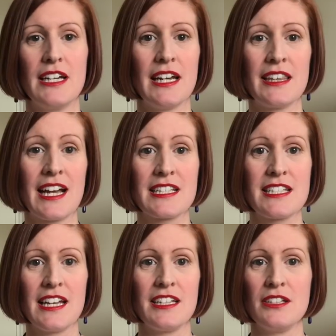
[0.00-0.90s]
and that's
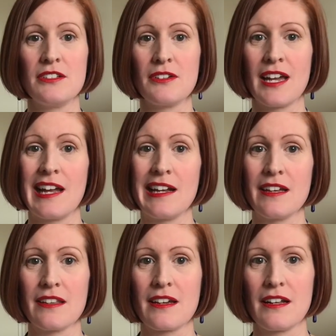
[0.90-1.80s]
it, and you don't get any
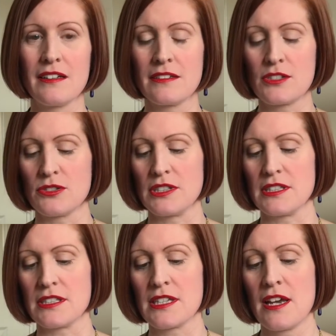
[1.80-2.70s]
other colour
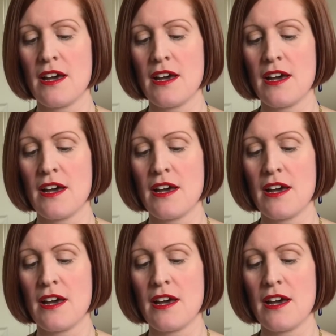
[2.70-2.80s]
choices.